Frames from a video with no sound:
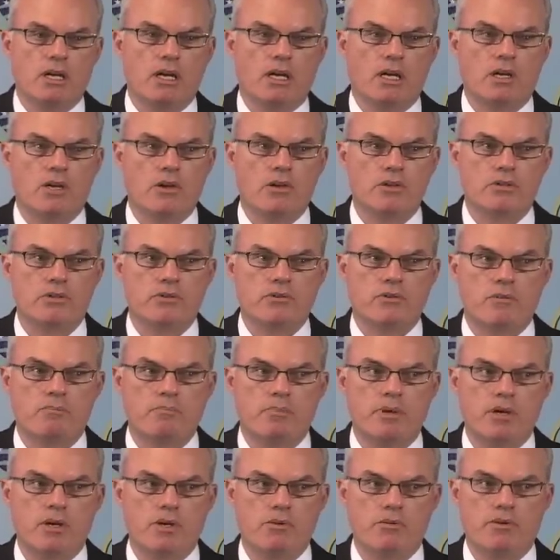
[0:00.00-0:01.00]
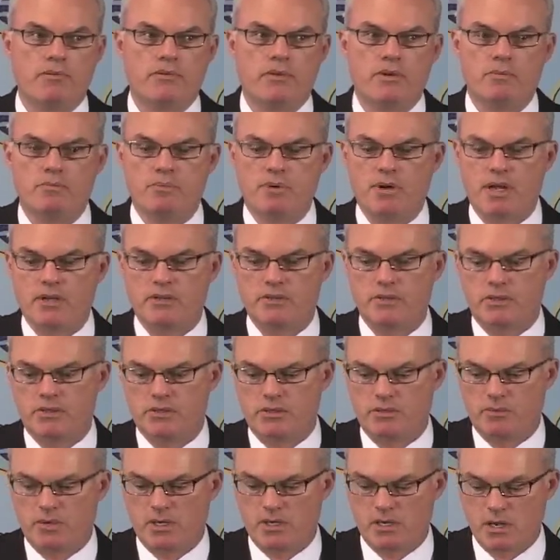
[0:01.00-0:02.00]
It goes through a peer review
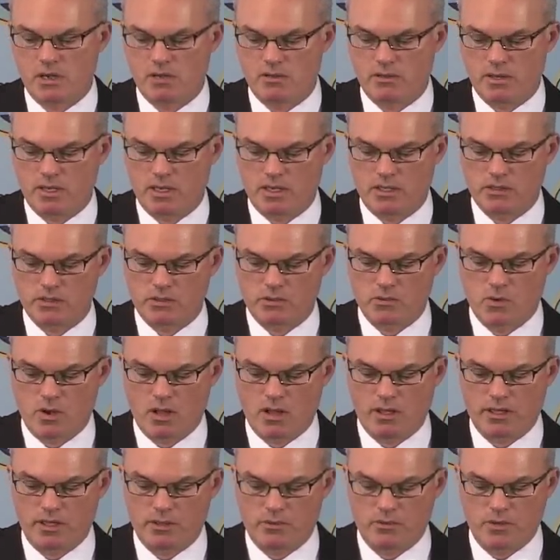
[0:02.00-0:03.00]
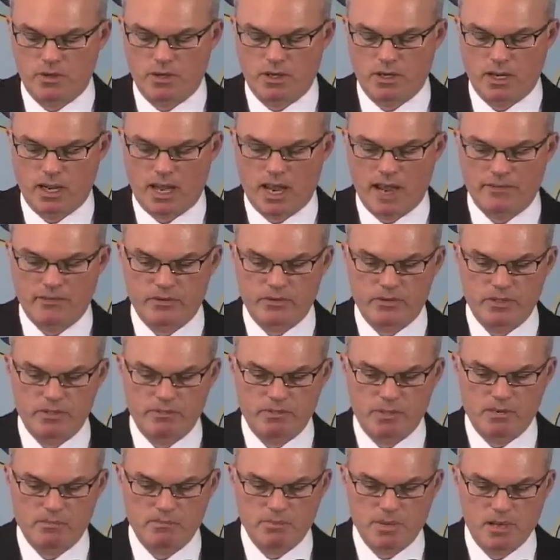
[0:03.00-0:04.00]
process, and we know that it's quality work after it's
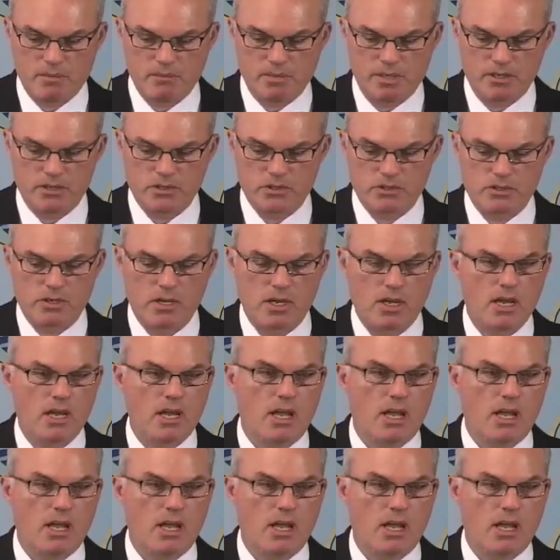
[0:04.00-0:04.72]
been published.